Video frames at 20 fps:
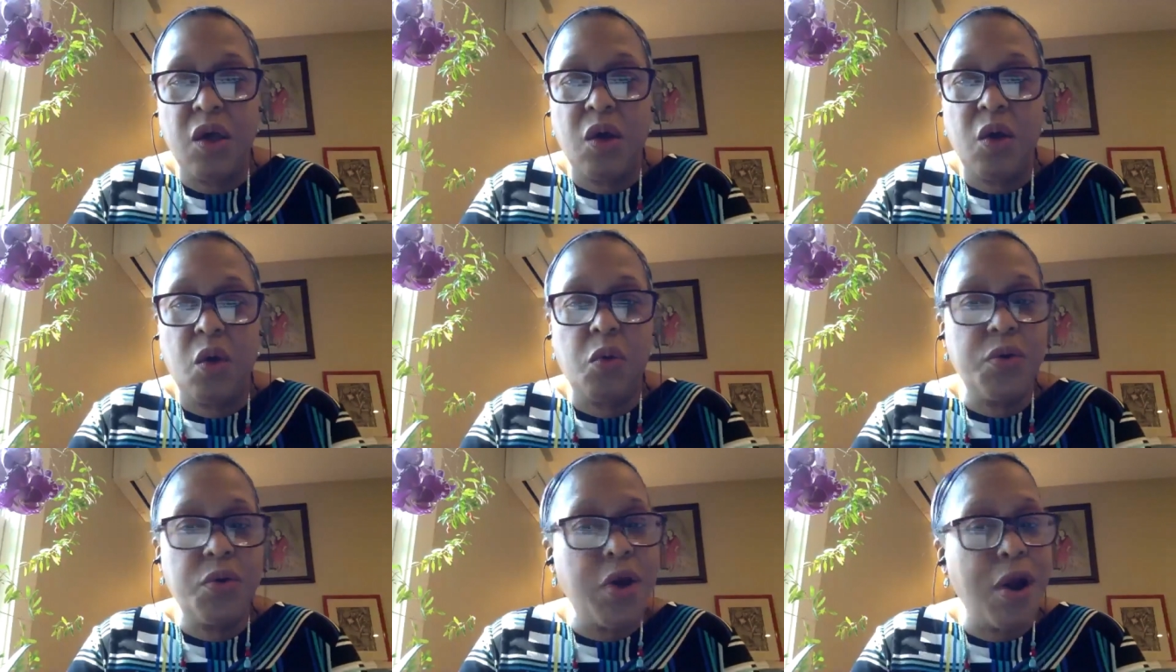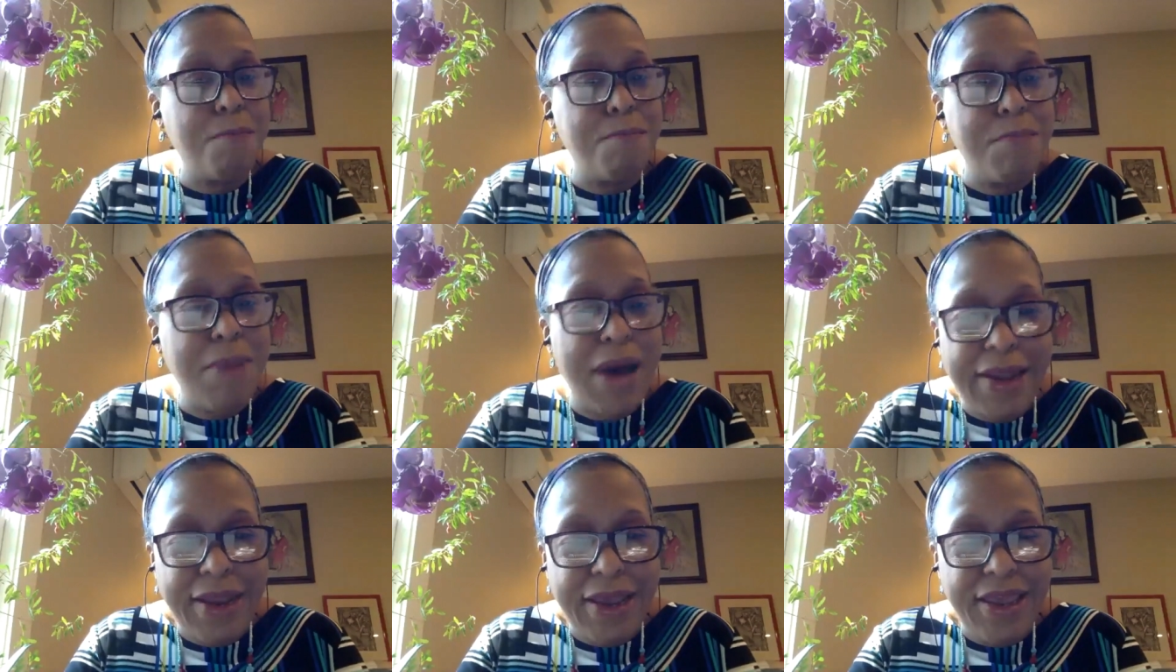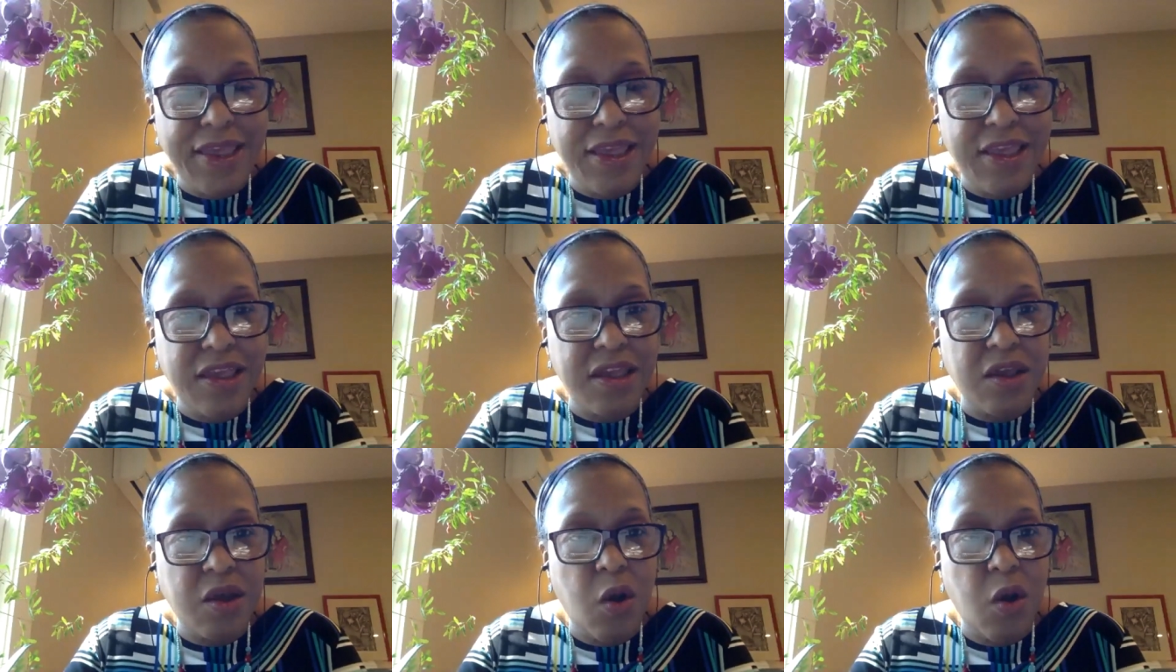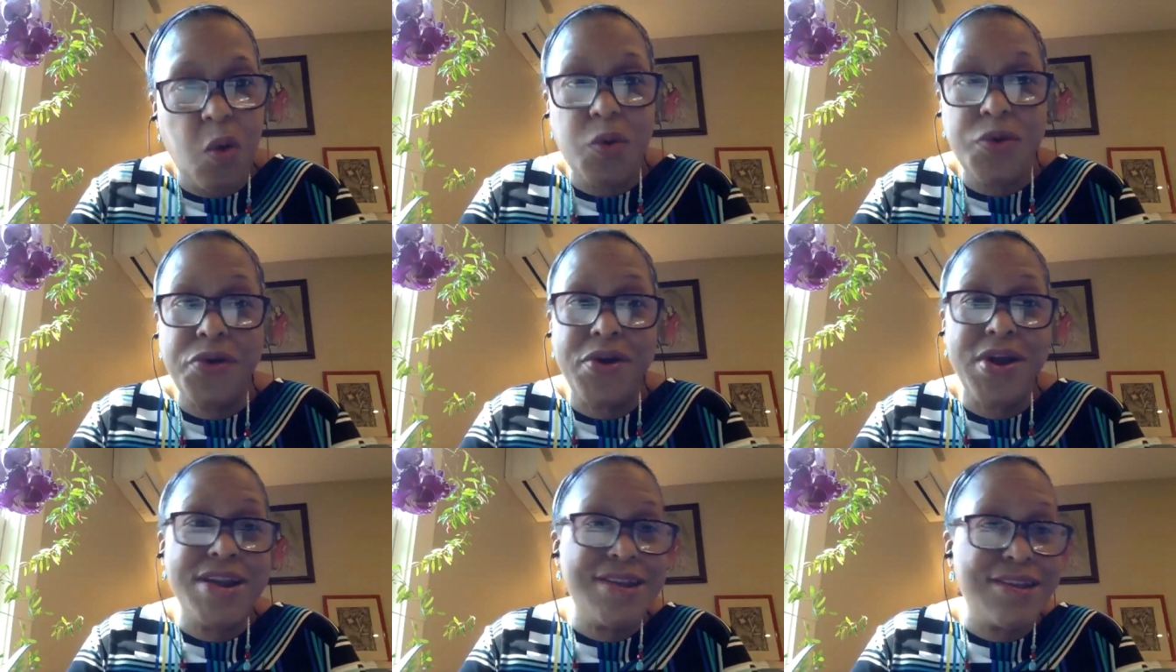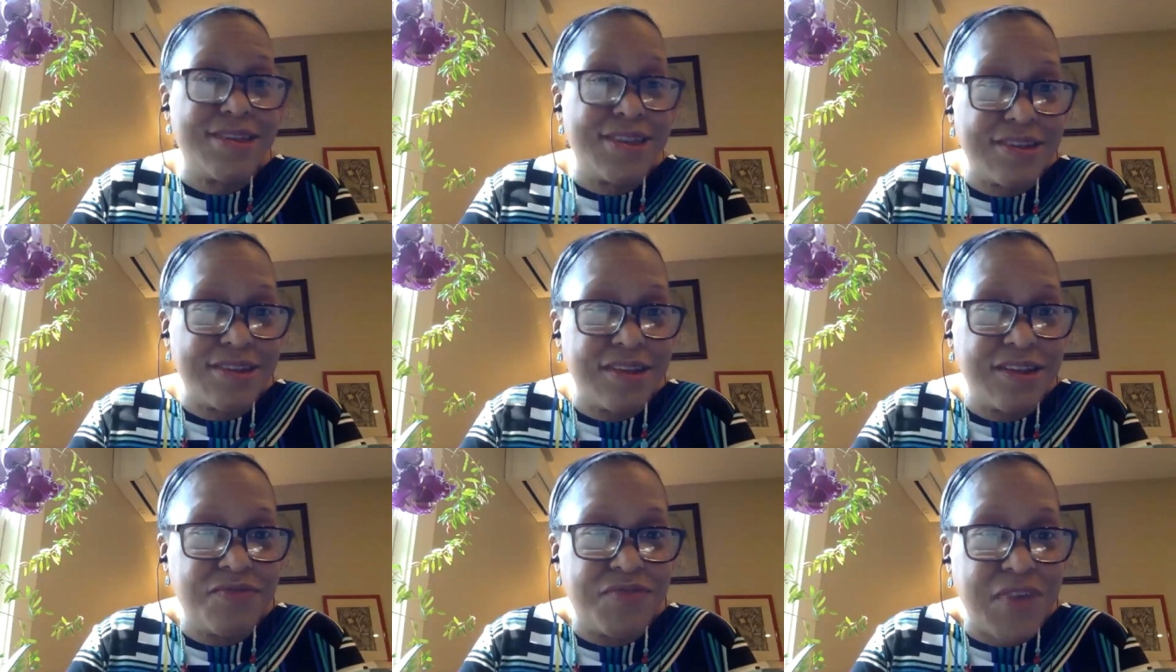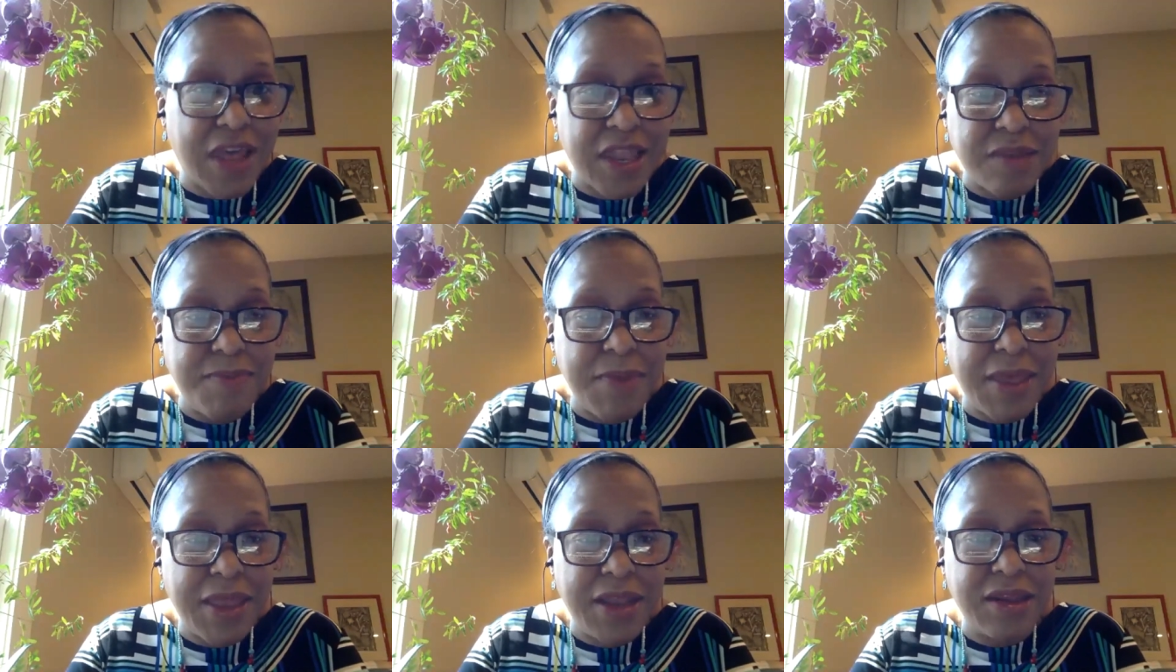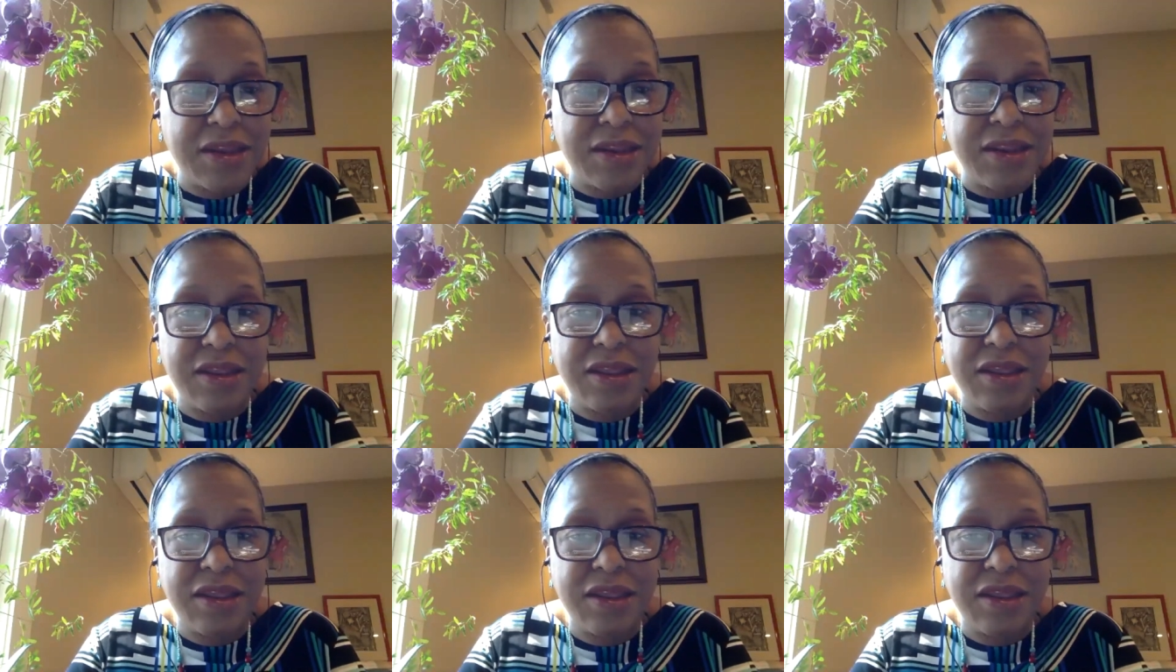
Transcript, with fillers: own our money, own our in- investment,